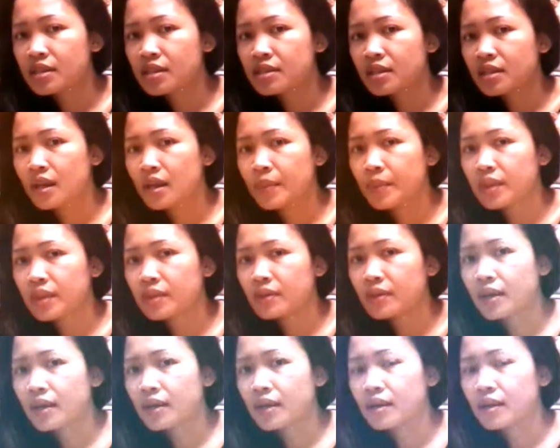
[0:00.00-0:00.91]
He's coming me
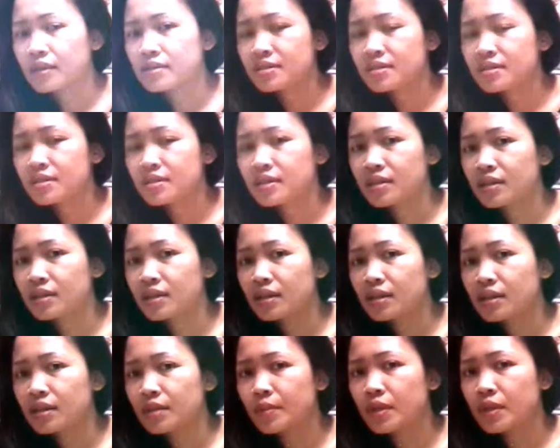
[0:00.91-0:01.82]
down.
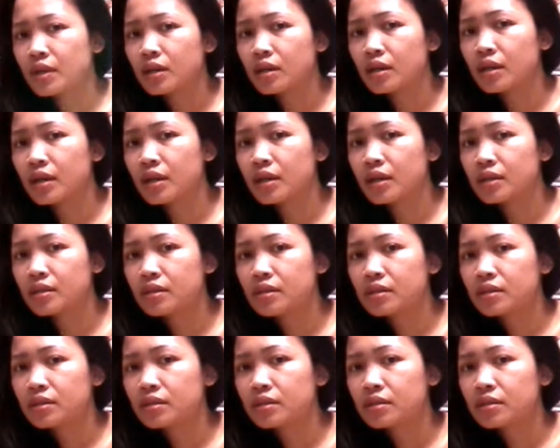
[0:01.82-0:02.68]
Come on.